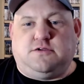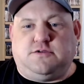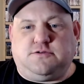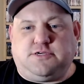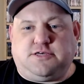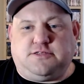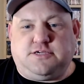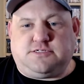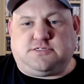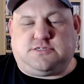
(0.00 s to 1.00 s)
So yeah, the
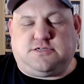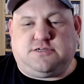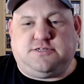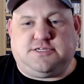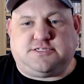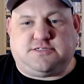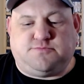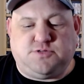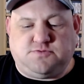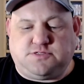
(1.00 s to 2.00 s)
next
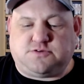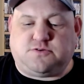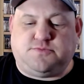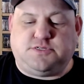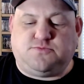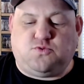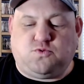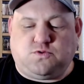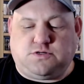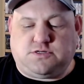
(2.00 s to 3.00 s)
movies are gonna be
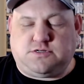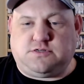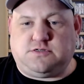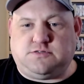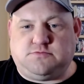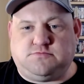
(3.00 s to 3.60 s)
more